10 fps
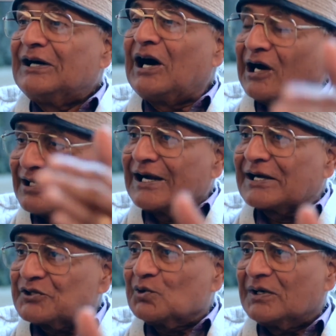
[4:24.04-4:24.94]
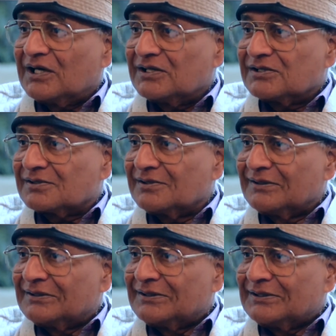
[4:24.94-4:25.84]
are actualized
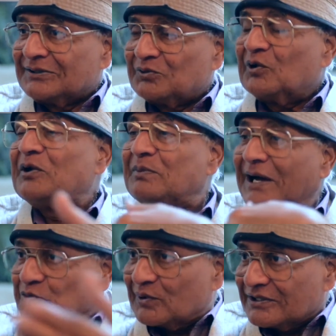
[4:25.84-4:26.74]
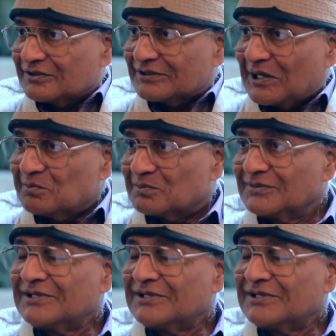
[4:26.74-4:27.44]
going backward in time.